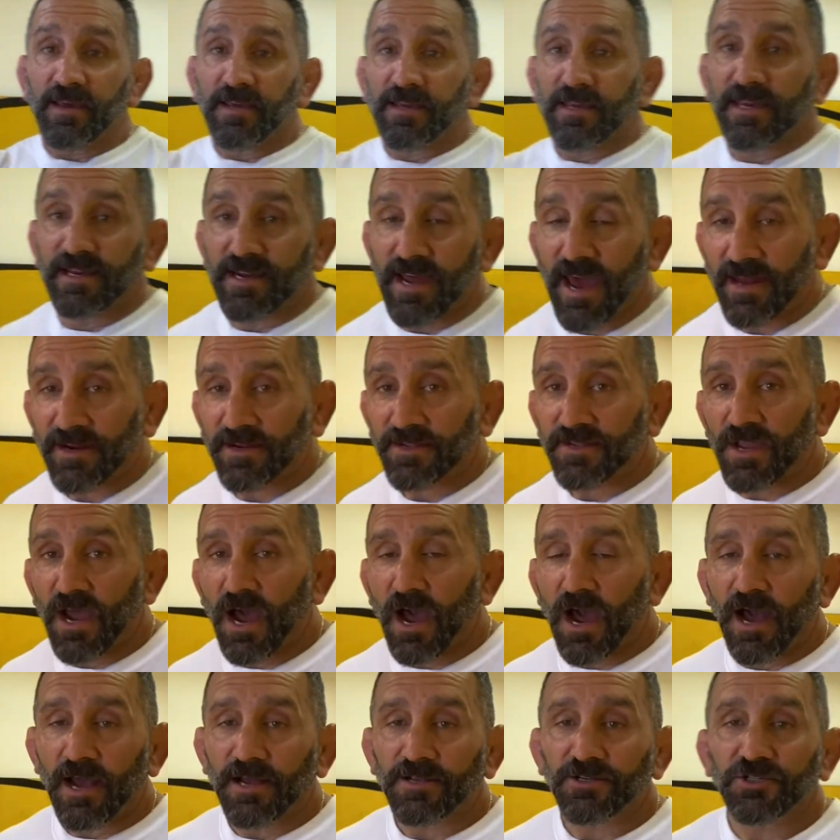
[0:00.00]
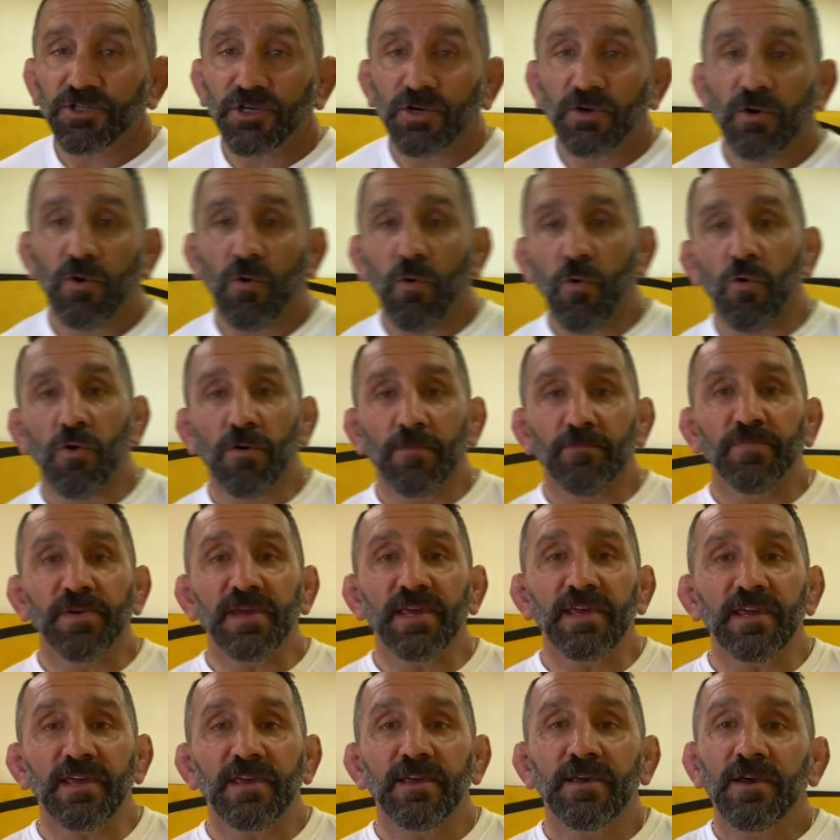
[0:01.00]
get out of dodge, or
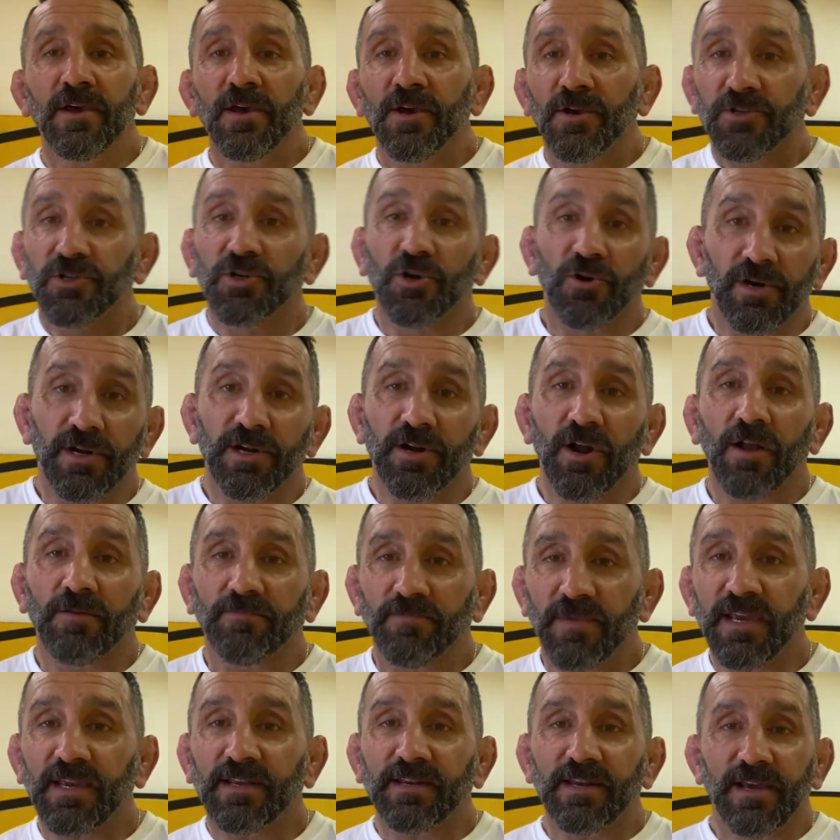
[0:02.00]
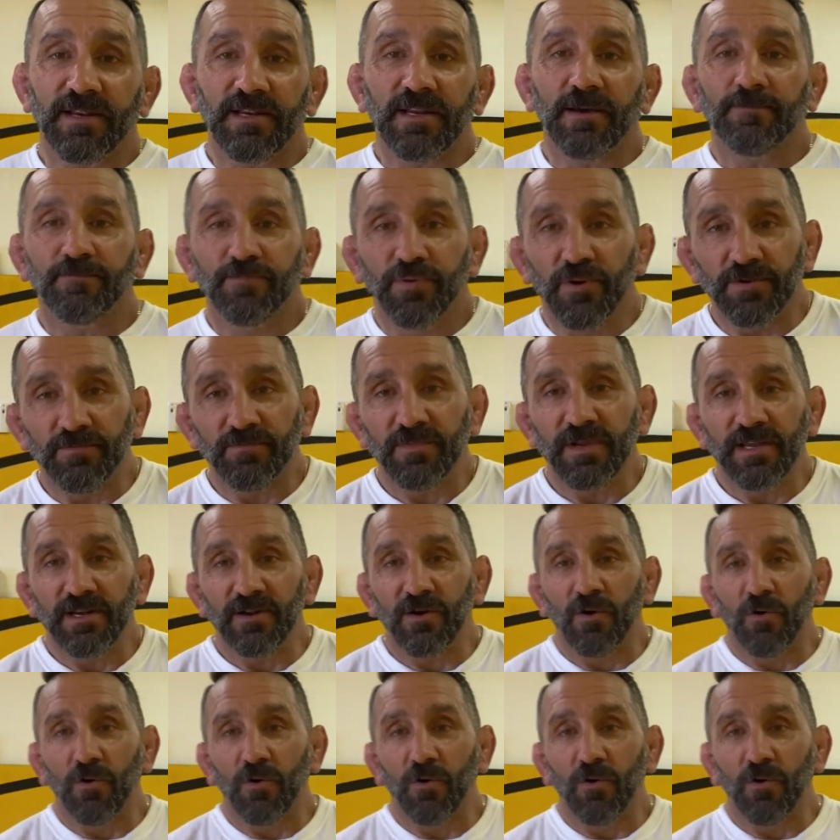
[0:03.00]
B, turn it on me and end up putting me in a